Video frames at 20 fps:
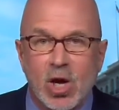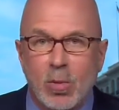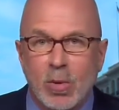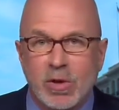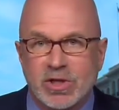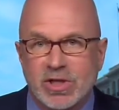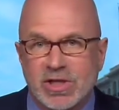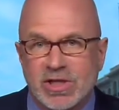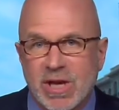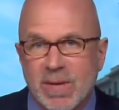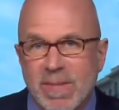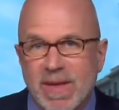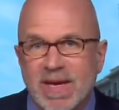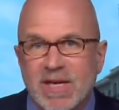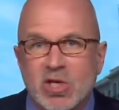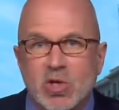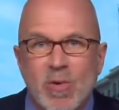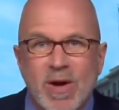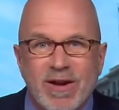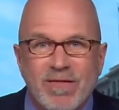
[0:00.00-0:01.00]
which is
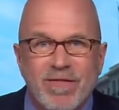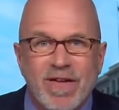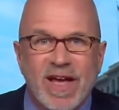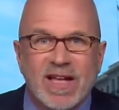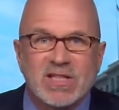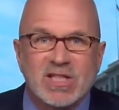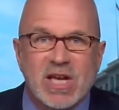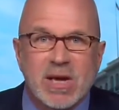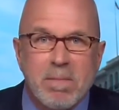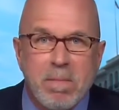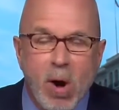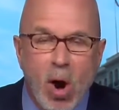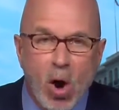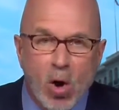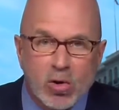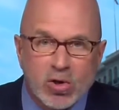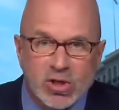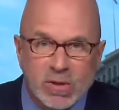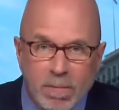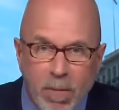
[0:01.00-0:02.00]
committed to advancing
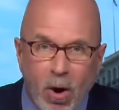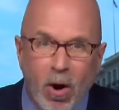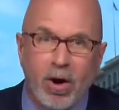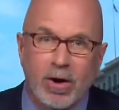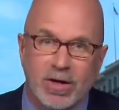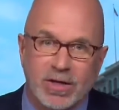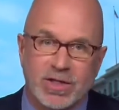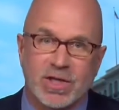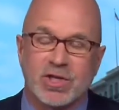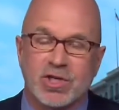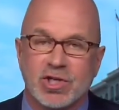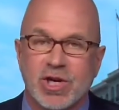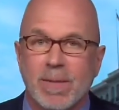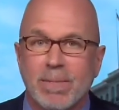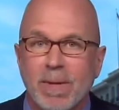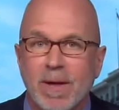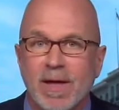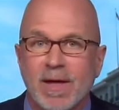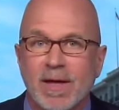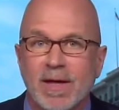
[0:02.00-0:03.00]

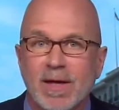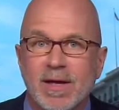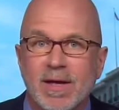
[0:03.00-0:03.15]
post-partisanship.